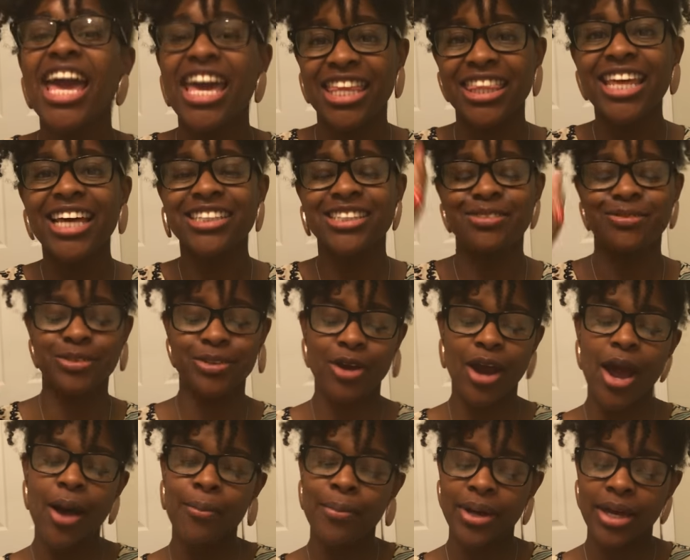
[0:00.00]
Hit that
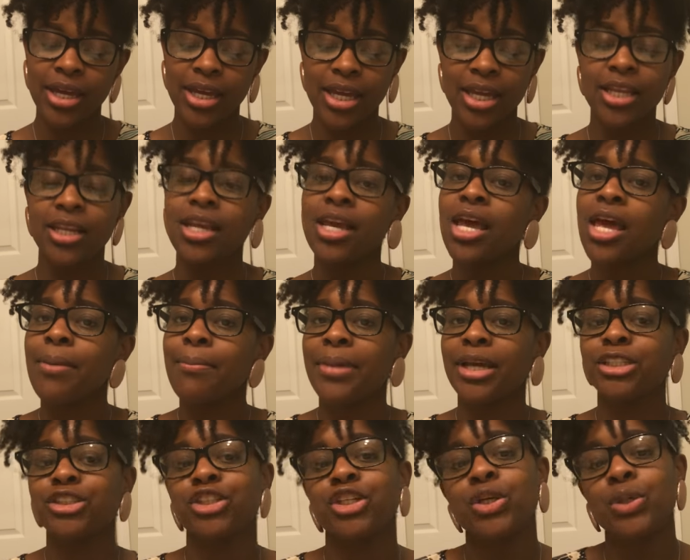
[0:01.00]
subscribe button. Make
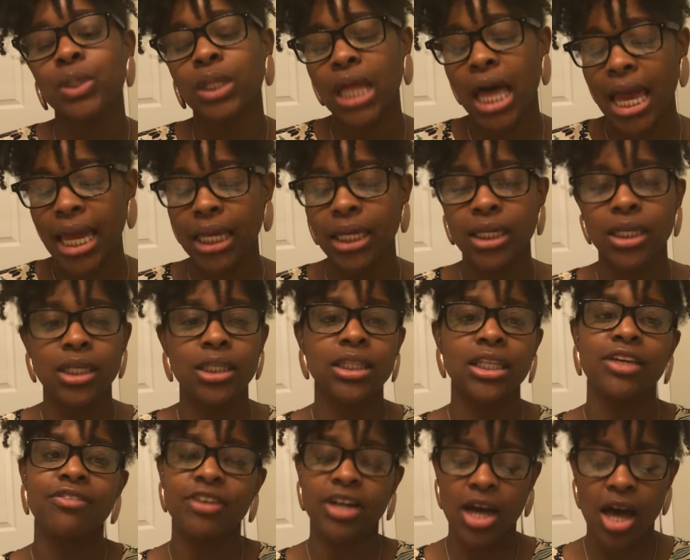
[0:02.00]
sure you like,
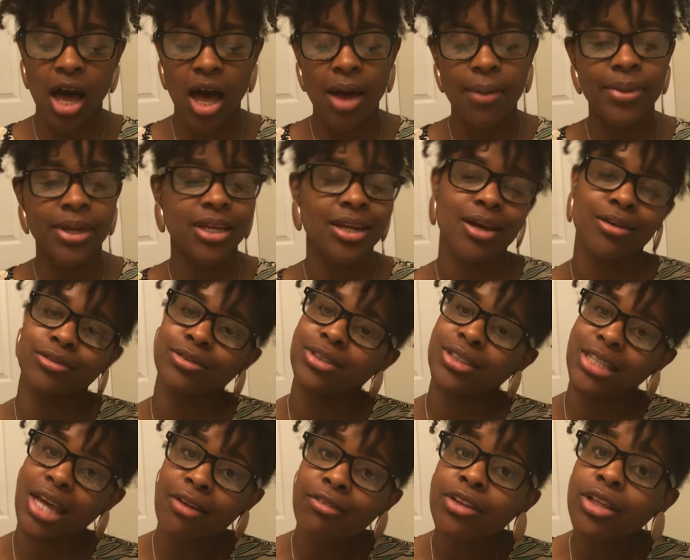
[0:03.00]
leave a comment. I'll
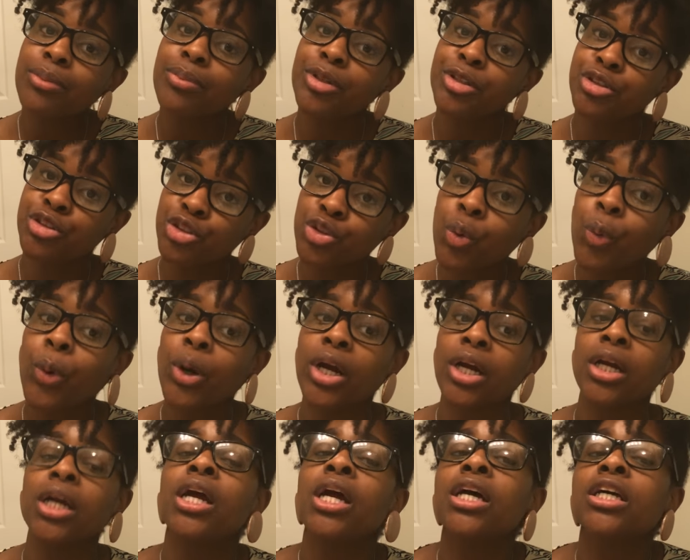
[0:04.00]
definitely be sure
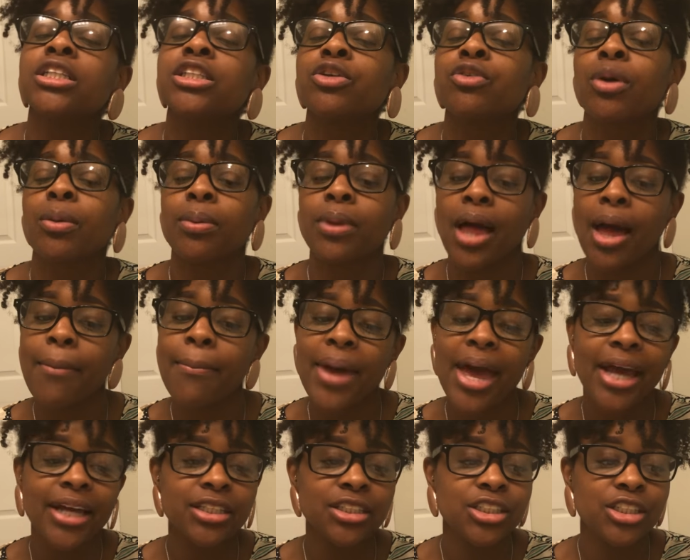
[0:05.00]
to reply
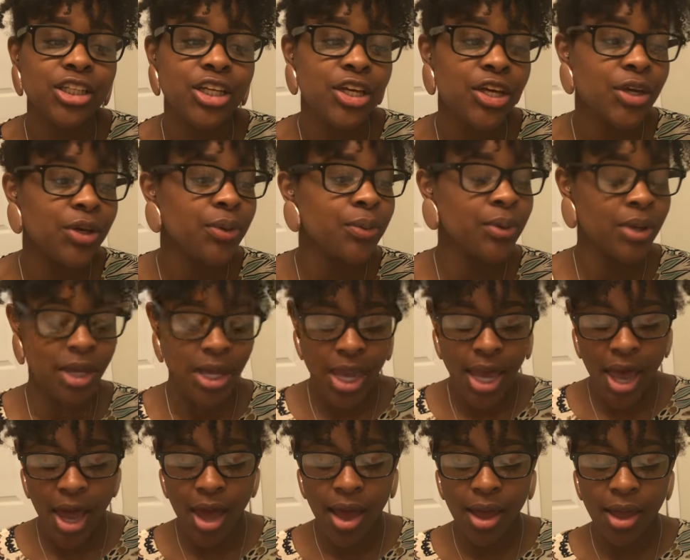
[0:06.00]
back to you.
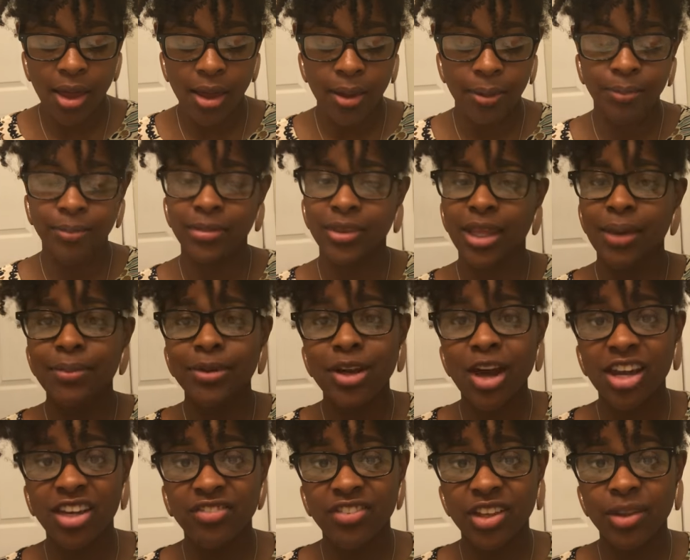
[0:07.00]
Let me know how
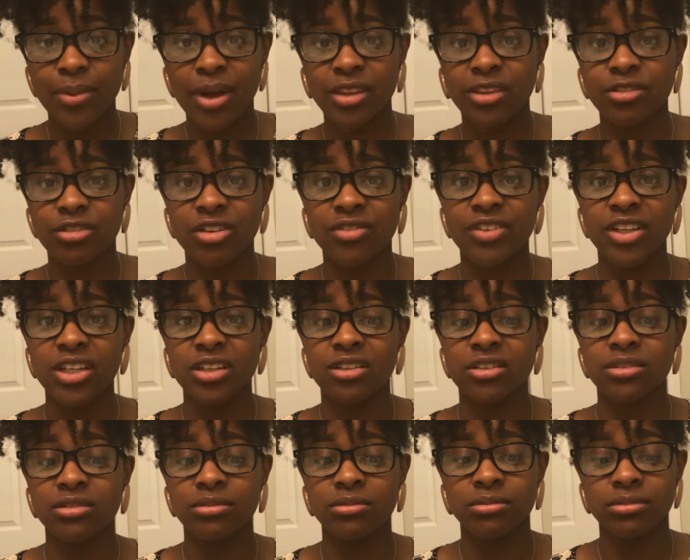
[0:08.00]
you feel about the
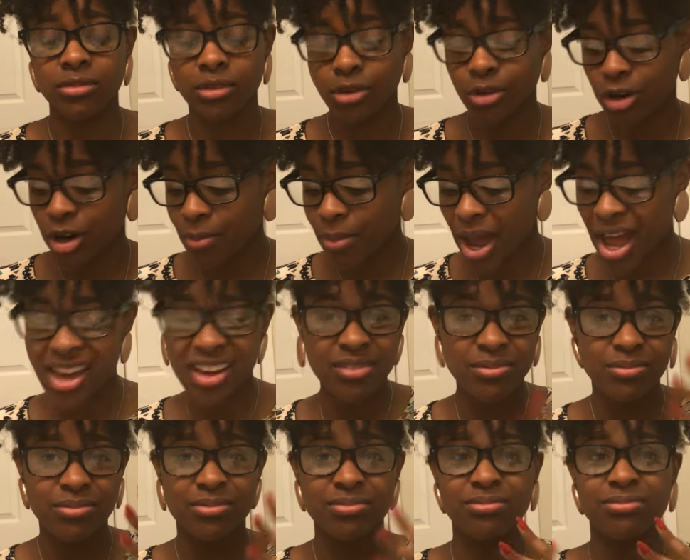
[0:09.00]
review, or my,
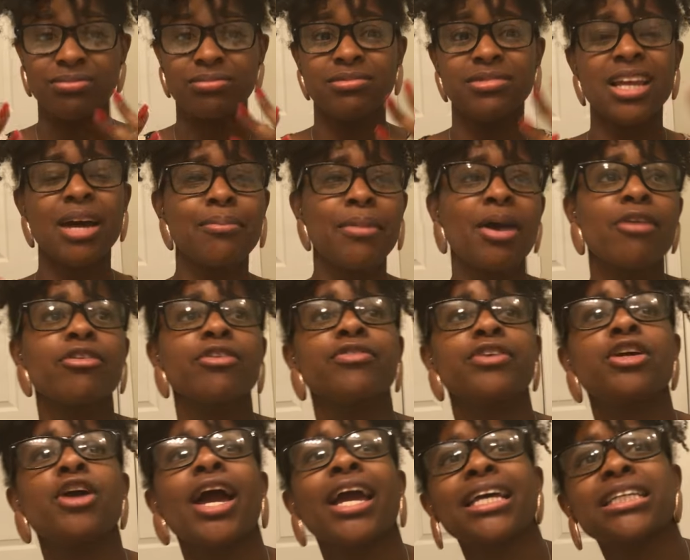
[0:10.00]
not my
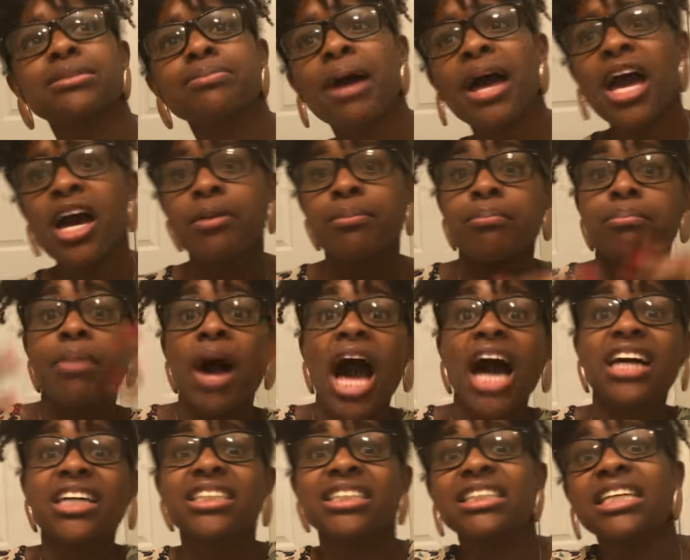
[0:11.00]
review, I guess my
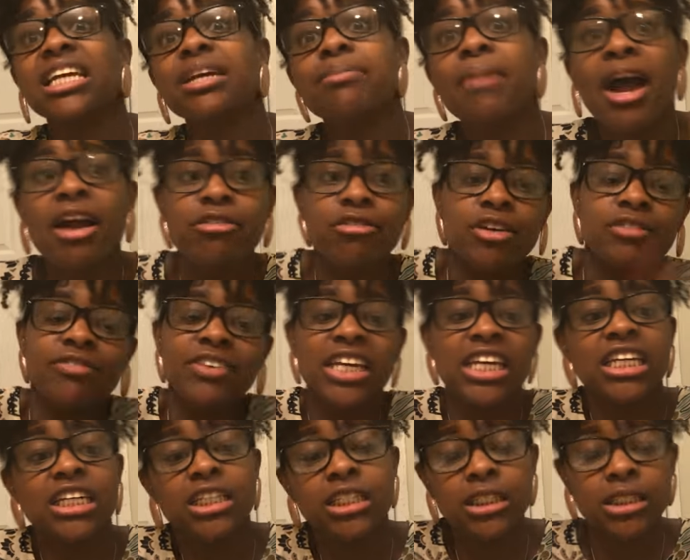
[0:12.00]
unboxing, my
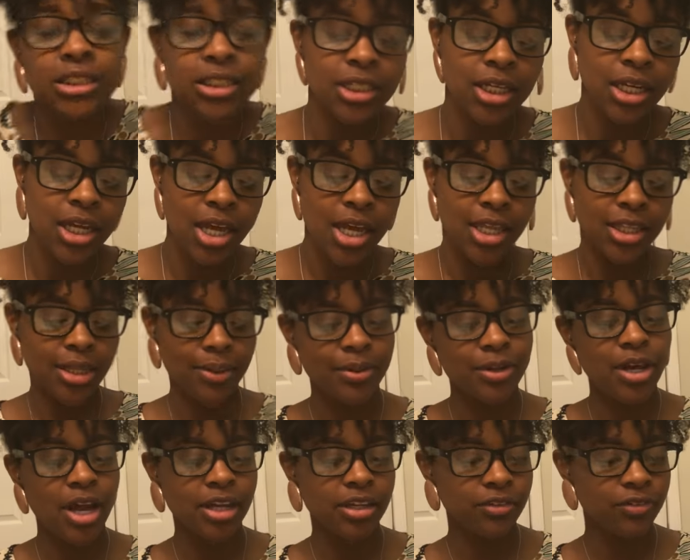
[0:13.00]
reveal. Let me
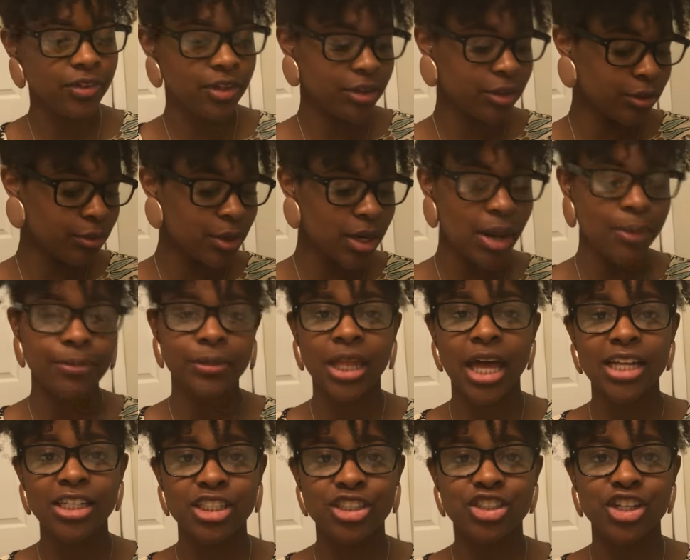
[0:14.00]
know how you feel, and I'm
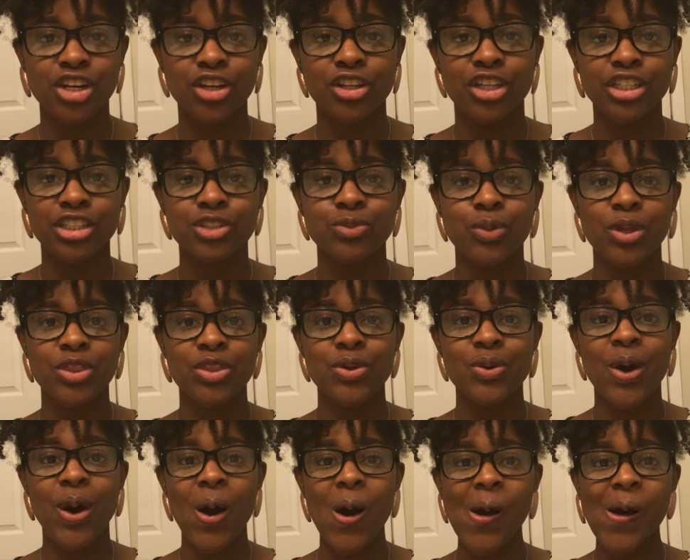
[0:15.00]
glad to share this with
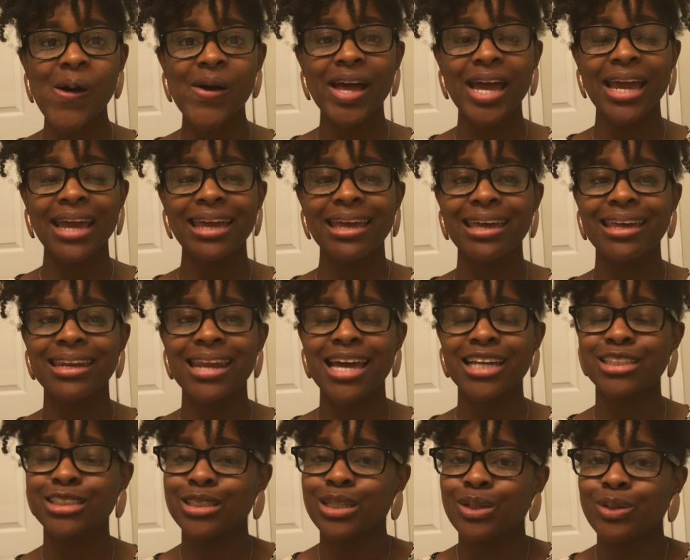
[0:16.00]
you all, and I
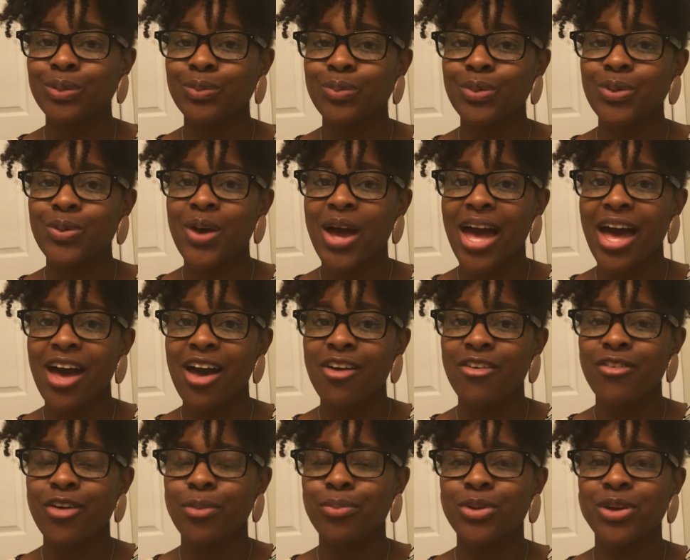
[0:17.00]
just hope you have
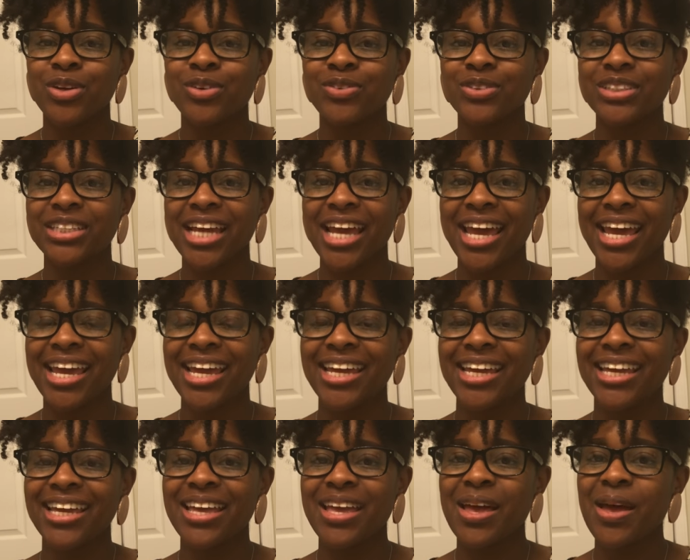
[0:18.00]
a beautiful day.
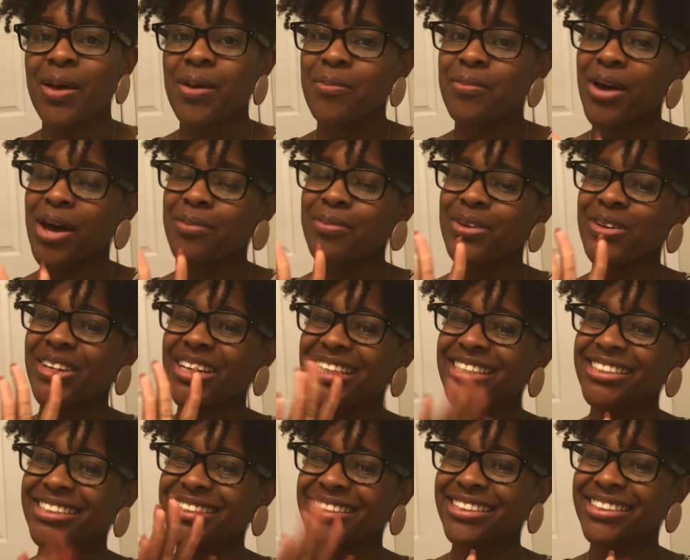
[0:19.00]
Bye,
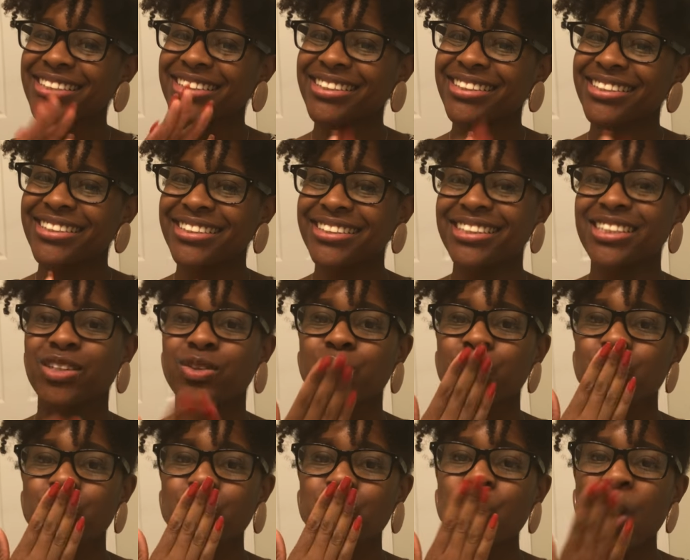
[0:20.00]
beauties.
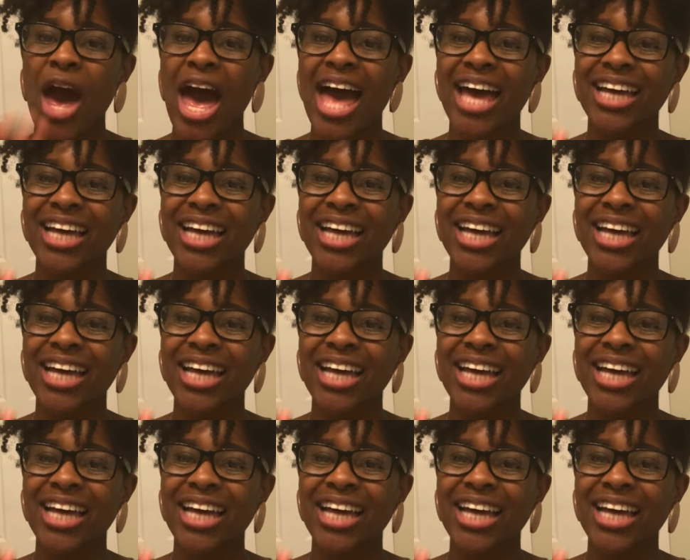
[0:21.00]
Mwah.